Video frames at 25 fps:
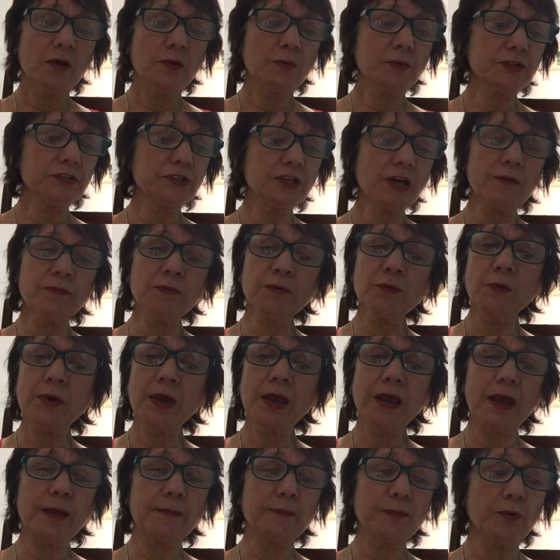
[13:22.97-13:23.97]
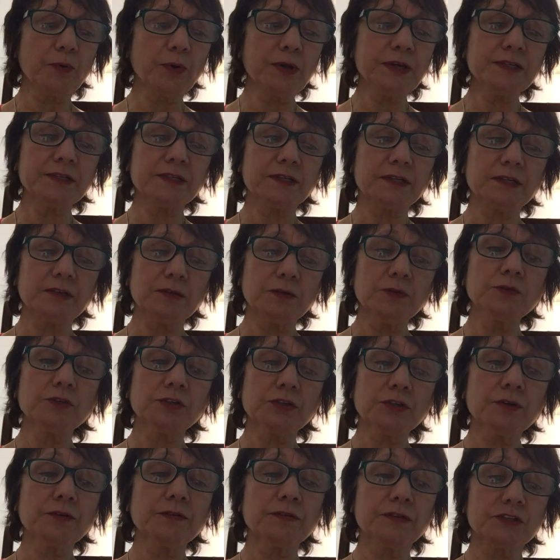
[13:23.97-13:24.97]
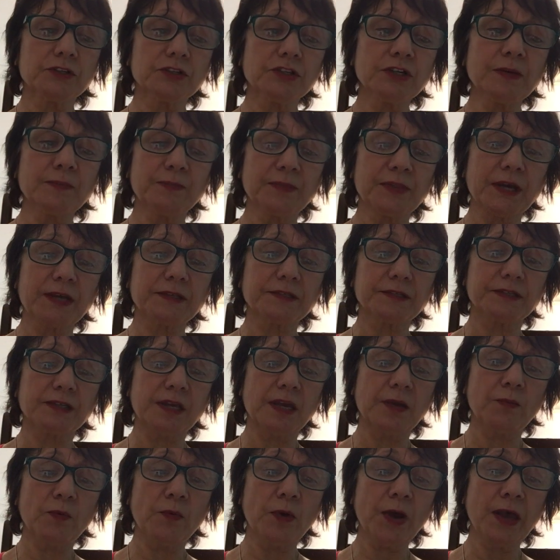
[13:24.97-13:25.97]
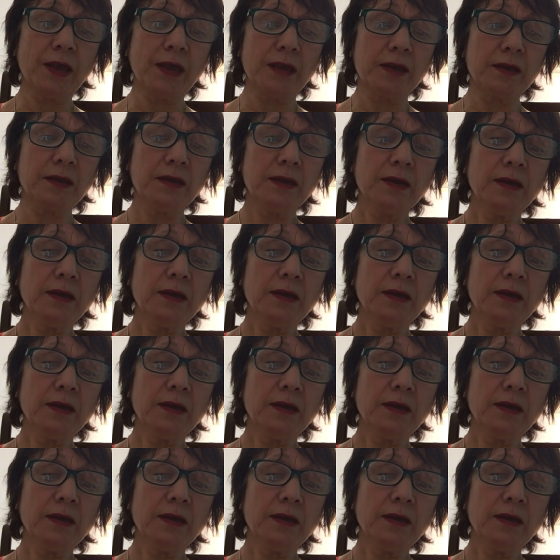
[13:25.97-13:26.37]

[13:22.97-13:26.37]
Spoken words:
Whichever way I point it, you turn the ship that same way.